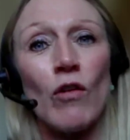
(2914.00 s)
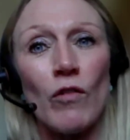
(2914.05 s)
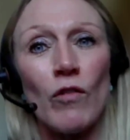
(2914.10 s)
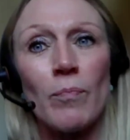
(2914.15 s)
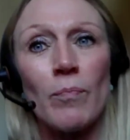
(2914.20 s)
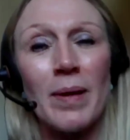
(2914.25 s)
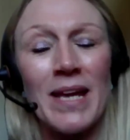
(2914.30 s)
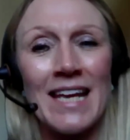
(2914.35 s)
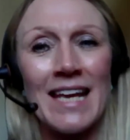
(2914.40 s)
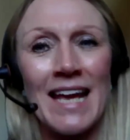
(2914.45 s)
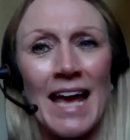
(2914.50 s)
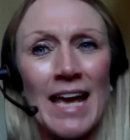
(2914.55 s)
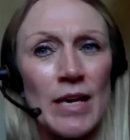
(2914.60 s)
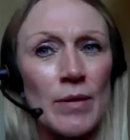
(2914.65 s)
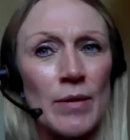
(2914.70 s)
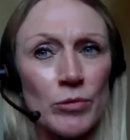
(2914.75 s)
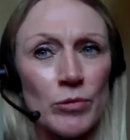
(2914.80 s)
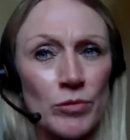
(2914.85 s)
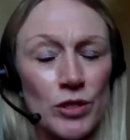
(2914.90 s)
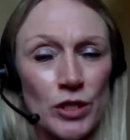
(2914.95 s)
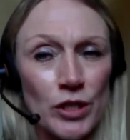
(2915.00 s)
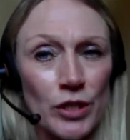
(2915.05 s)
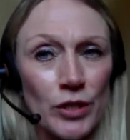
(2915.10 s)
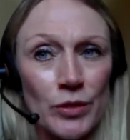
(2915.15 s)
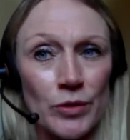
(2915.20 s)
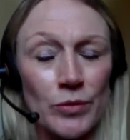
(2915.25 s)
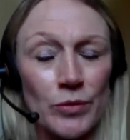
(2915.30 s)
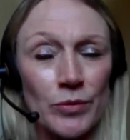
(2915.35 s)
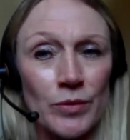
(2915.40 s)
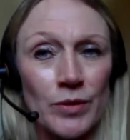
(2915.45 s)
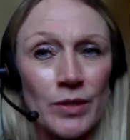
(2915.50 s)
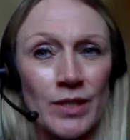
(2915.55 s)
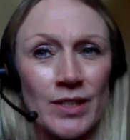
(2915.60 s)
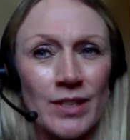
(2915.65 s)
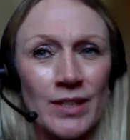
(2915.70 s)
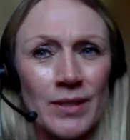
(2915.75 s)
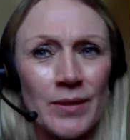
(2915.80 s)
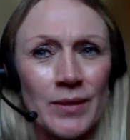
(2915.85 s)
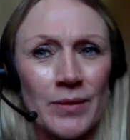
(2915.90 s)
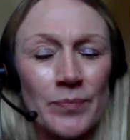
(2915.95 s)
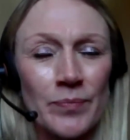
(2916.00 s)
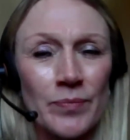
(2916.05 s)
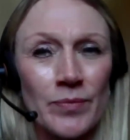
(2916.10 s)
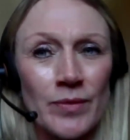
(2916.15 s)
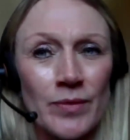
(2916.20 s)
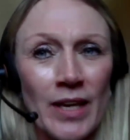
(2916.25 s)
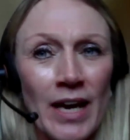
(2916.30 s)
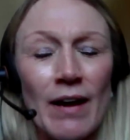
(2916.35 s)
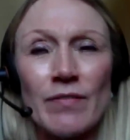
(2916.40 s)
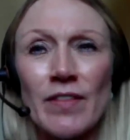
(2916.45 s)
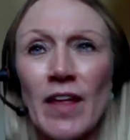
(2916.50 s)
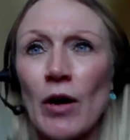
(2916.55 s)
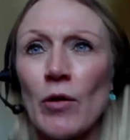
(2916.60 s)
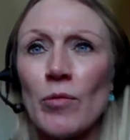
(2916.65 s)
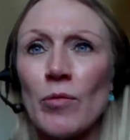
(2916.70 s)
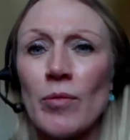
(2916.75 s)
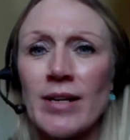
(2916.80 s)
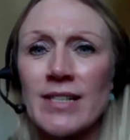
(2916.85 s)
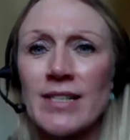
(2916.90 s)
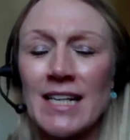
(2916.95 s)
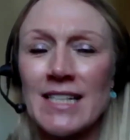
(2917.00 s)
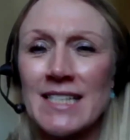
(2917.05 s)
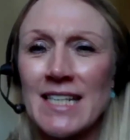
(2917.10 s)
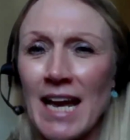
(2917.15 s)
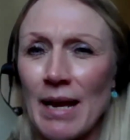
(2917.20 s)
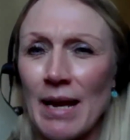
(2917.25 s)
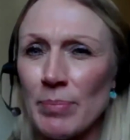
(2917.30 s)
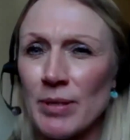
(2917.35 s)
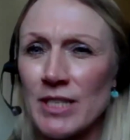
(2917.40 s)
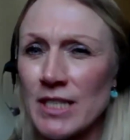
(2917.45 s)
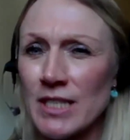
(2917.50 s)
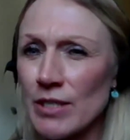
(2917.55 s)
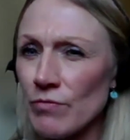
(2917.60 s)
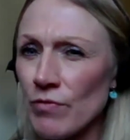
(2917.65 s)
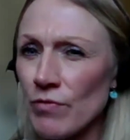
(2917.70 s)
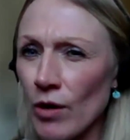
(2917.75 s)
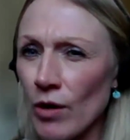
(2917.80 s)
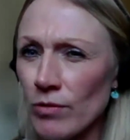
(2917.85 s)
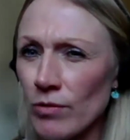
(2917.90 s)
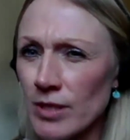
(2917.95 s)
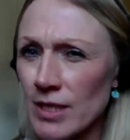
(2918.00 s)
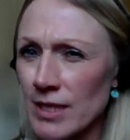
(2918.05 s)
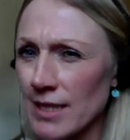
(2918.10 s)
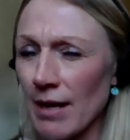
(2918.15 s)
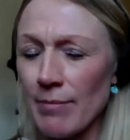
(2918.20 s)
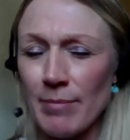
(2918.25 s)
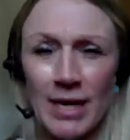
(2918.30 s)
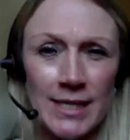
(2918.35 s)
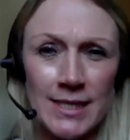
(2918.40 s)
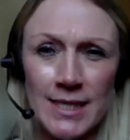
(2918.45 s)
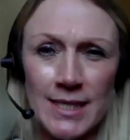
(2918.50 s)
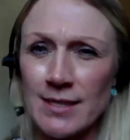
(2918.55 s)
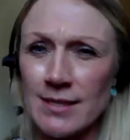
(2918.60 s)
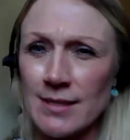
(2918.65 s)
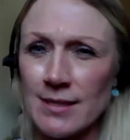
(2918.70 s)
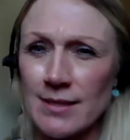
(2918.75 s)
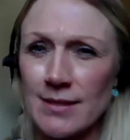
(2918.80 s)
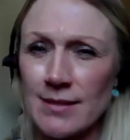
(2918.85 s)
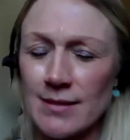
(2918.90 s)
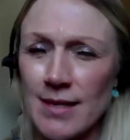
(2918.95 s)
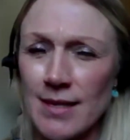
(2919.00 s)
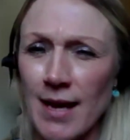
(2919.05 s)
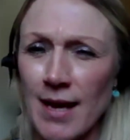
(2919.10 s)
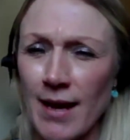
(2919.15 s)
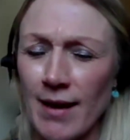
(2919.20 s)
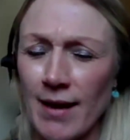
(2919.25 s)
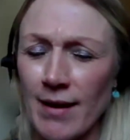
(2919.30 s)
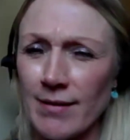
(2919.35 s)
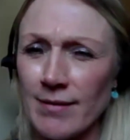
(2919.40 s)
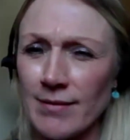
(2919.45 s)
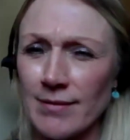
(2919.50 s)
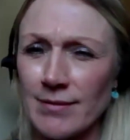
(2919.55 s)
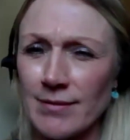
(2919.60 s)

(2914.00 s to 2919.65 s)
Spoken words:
of being able to have that, always that deputy role. Does that make sense? Yeah.